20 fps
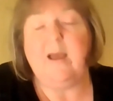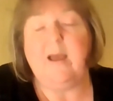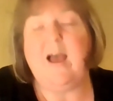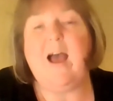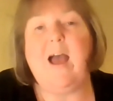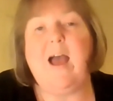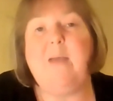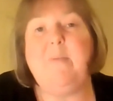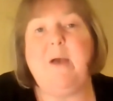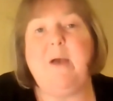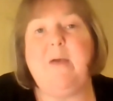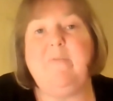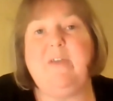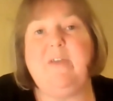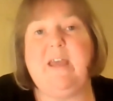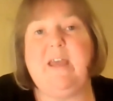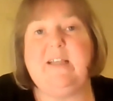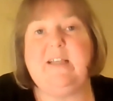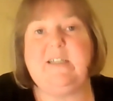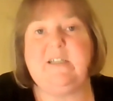I'm
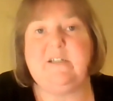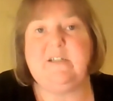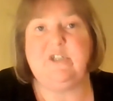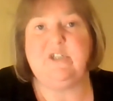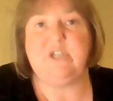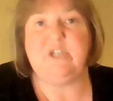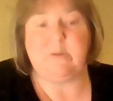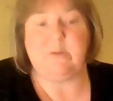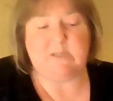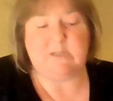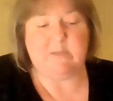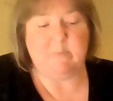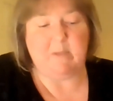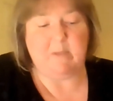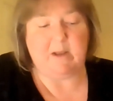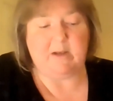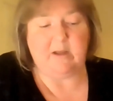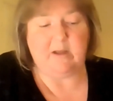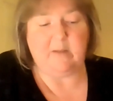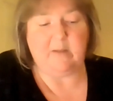having it, shouted
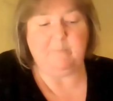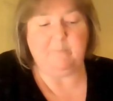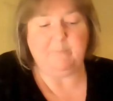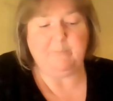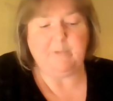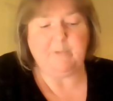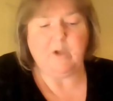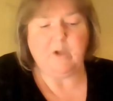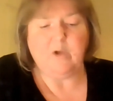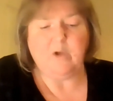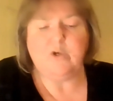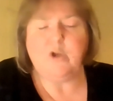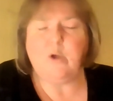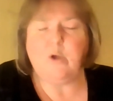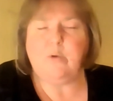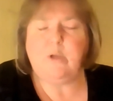Manda. No,